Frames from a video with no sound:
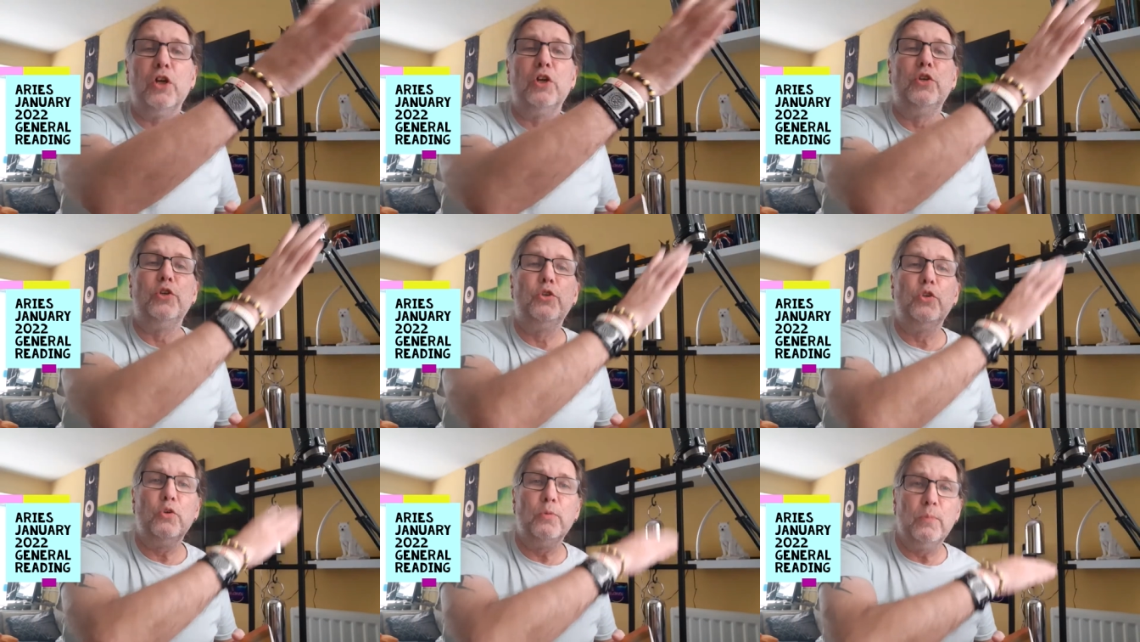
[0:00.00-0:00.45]

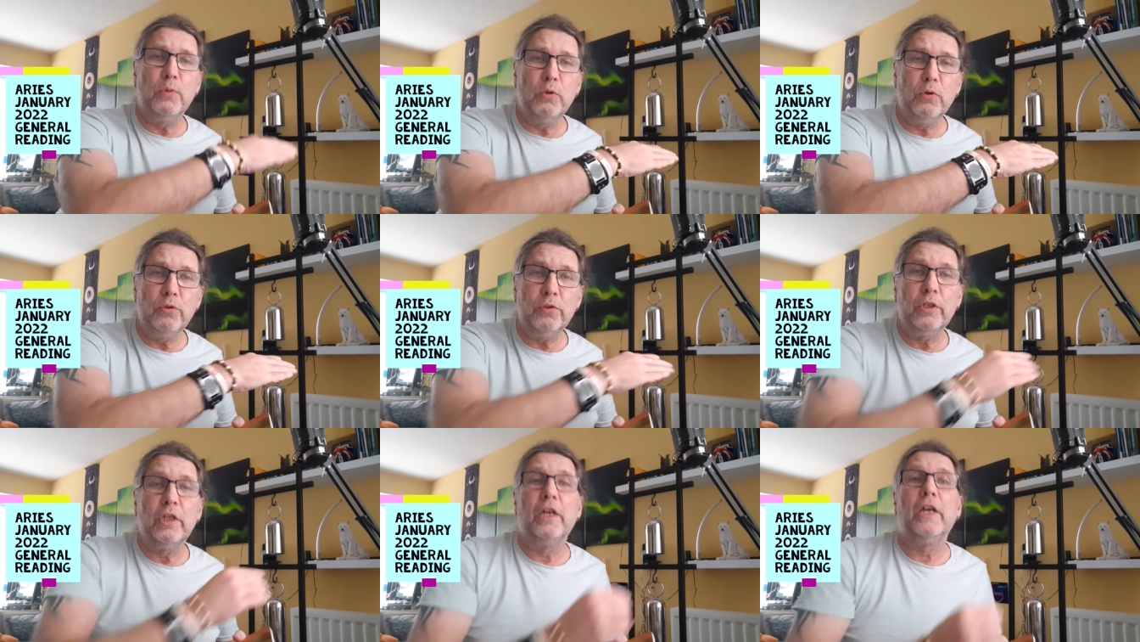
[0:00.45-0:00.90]
new
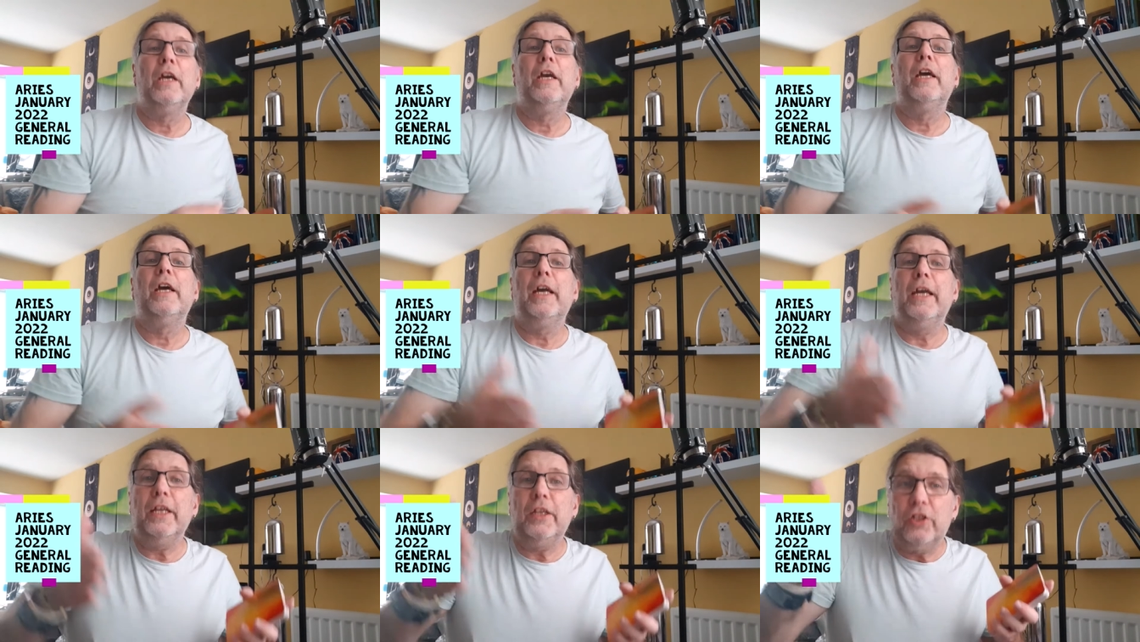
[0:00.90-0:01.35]
moon,
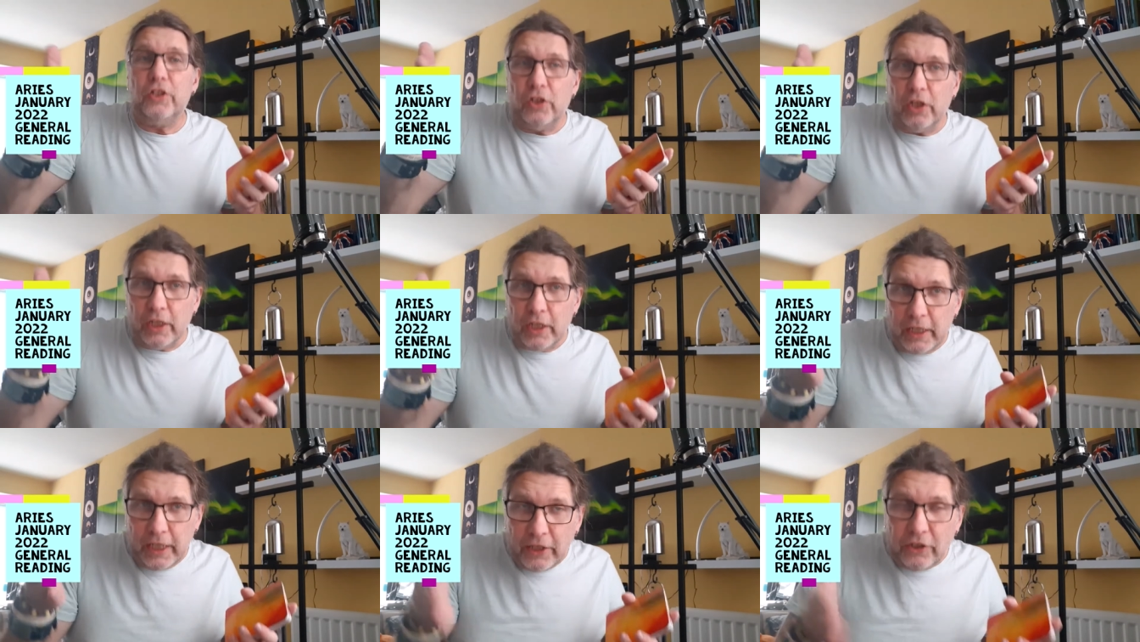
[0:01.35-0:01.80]
it
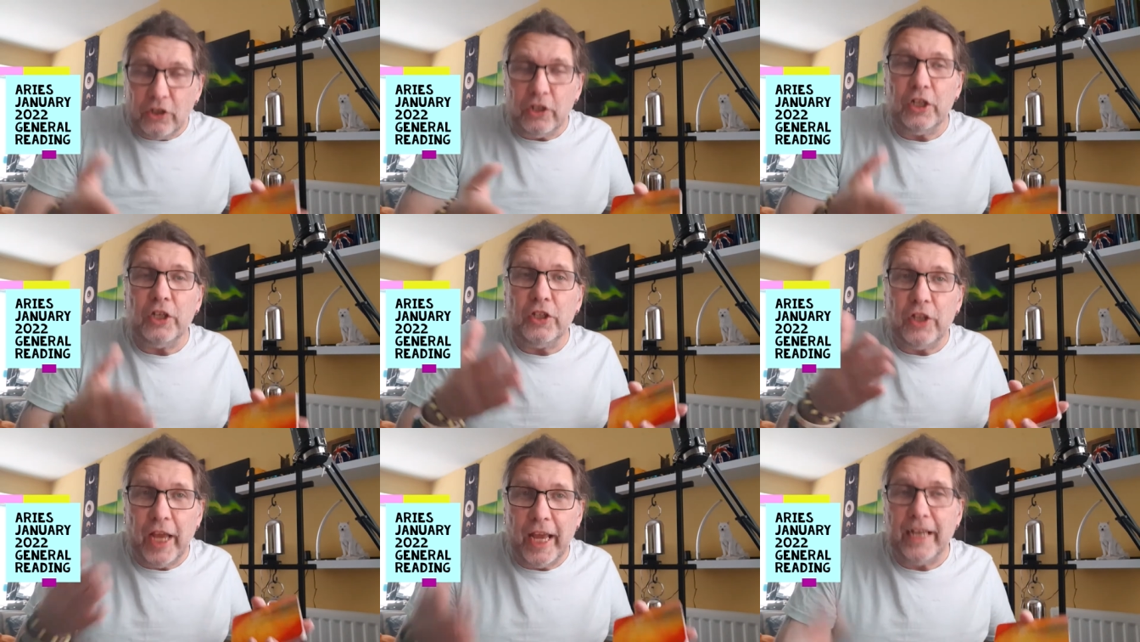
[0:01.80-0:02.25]

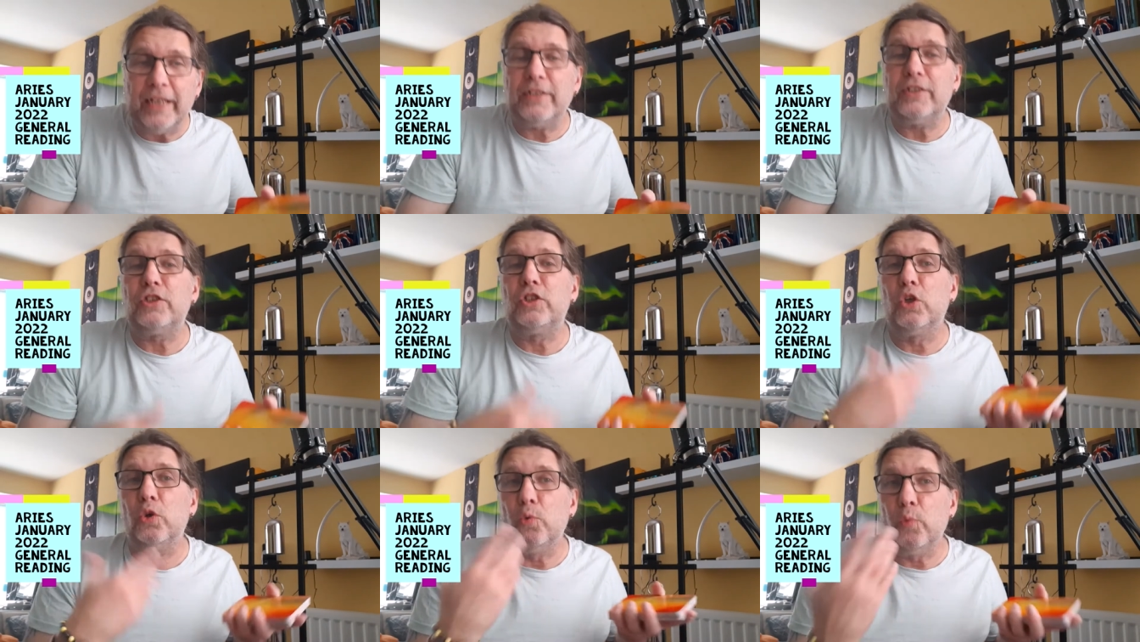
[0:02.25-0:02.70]
literally takes
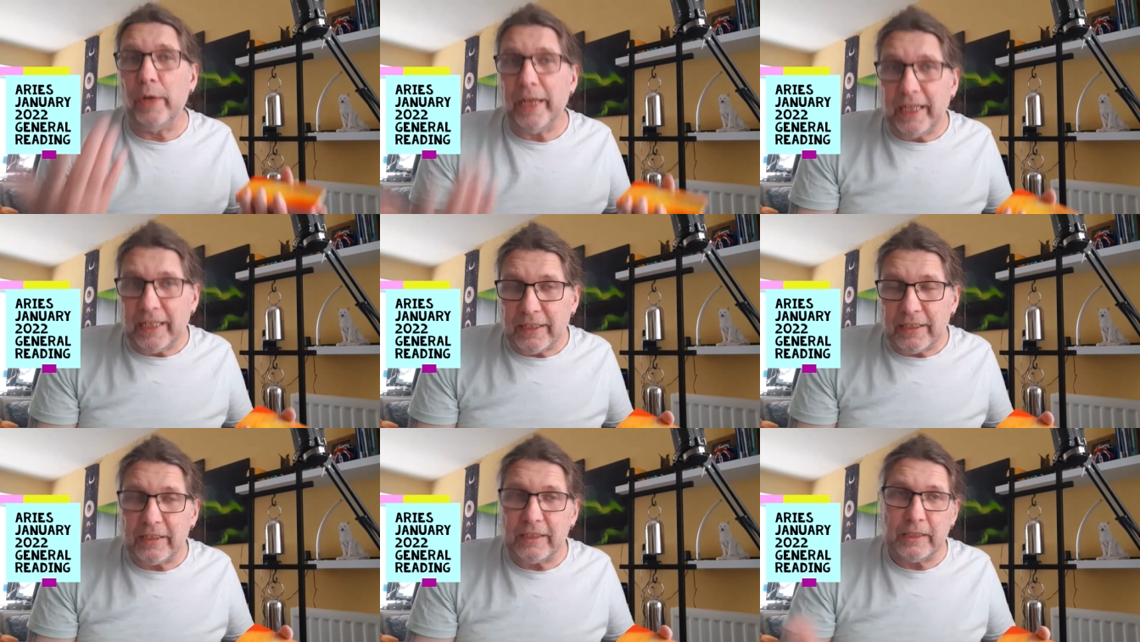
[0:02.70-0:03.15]
two
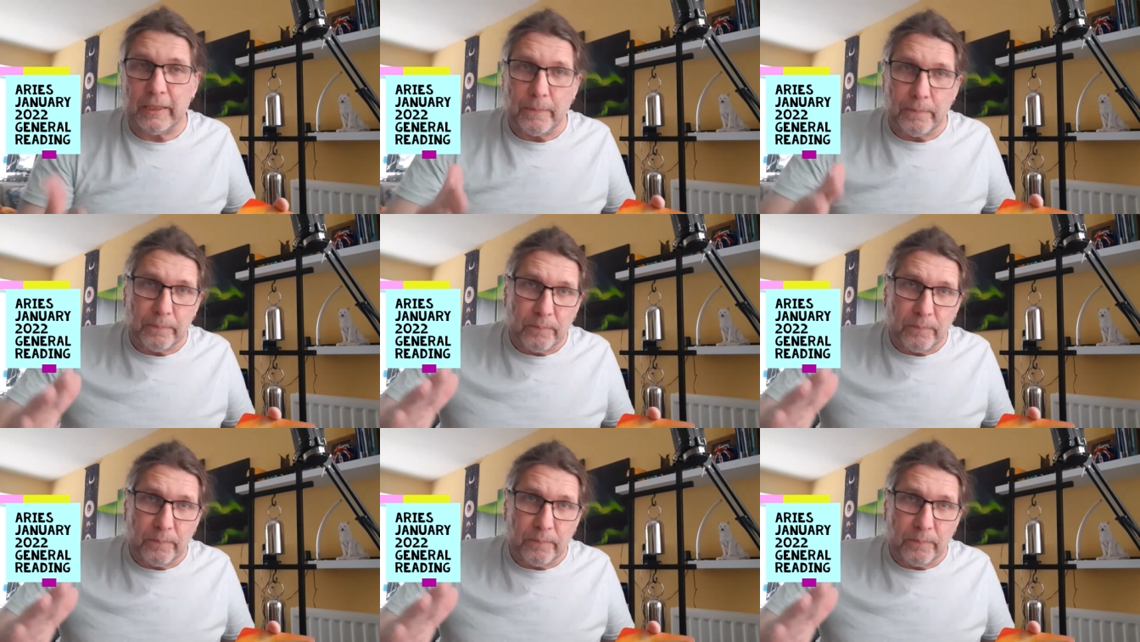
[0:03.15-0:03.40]
weeks